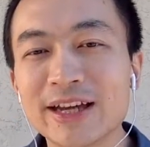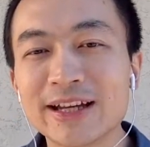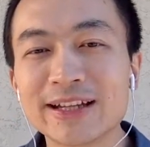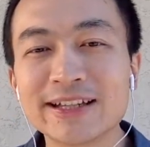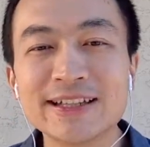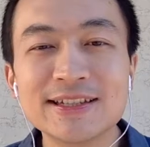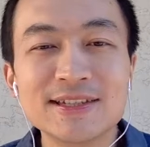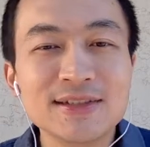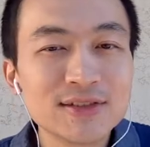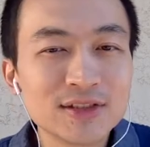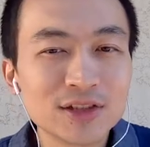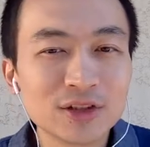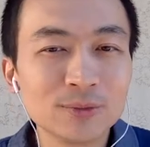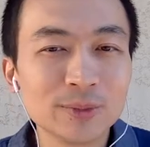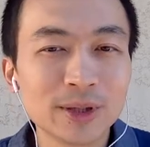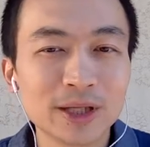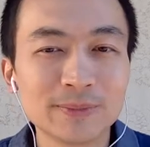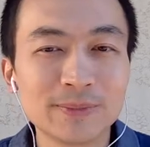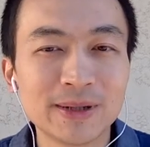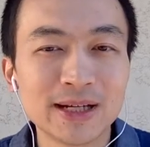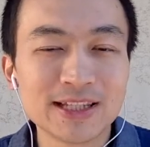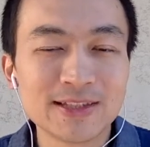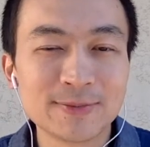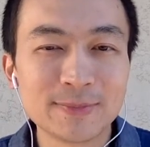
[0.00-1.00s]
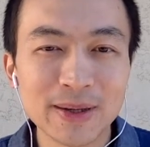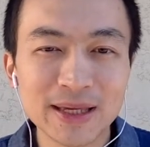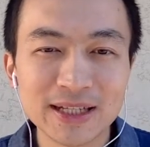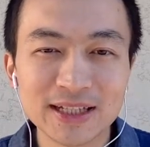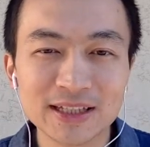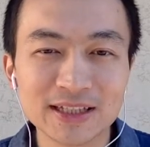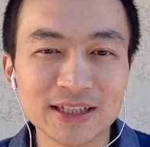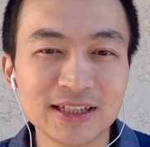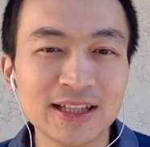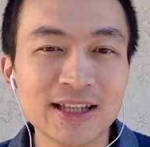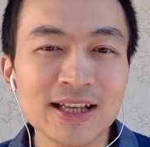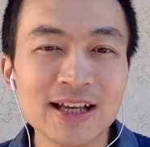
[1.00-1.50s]
consume it by
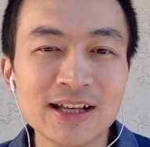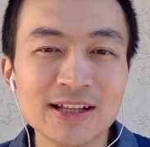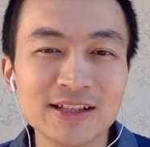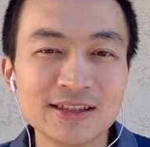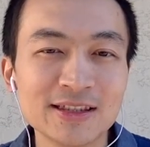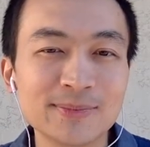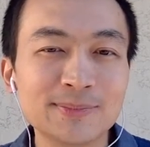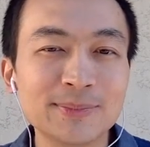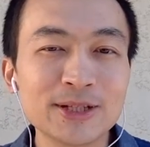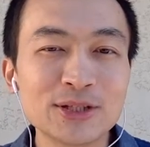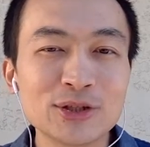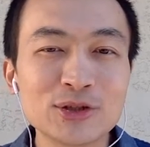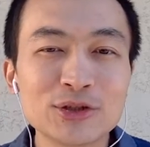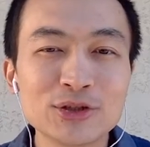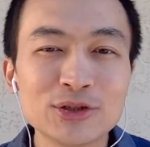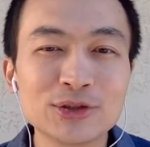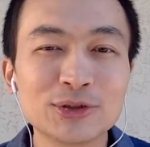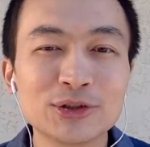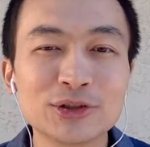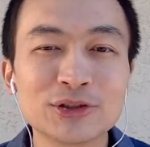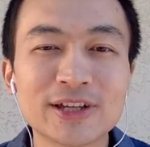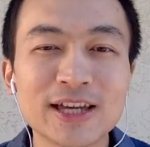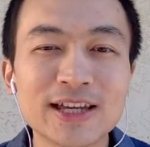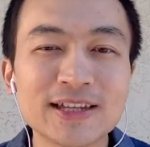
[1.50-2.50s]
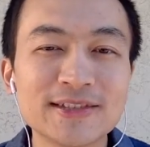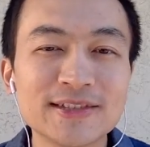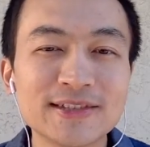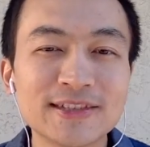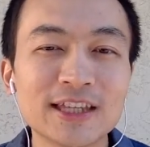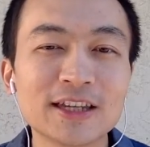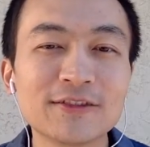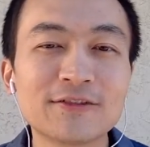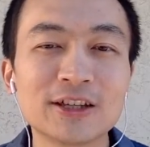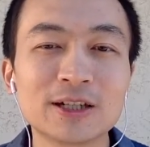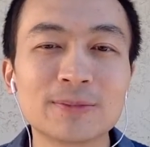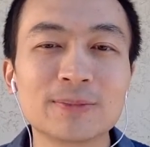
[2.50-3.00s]
spending it. Number 2, you can
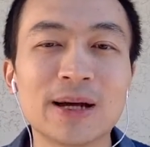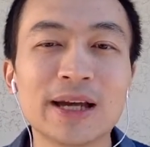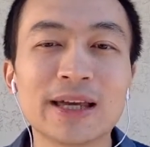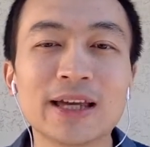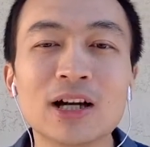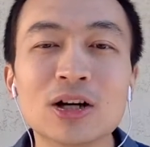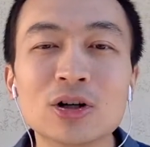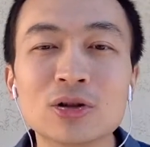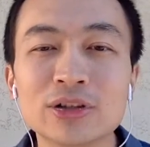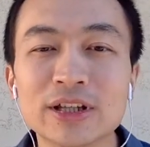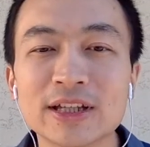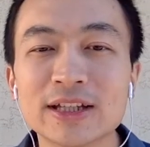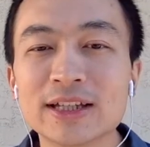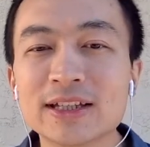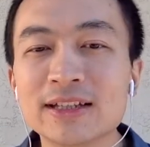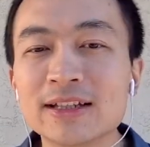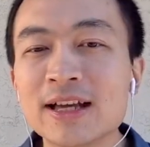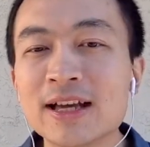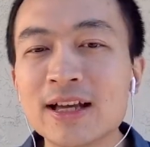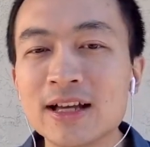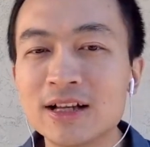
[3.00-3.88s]
save it by holding it.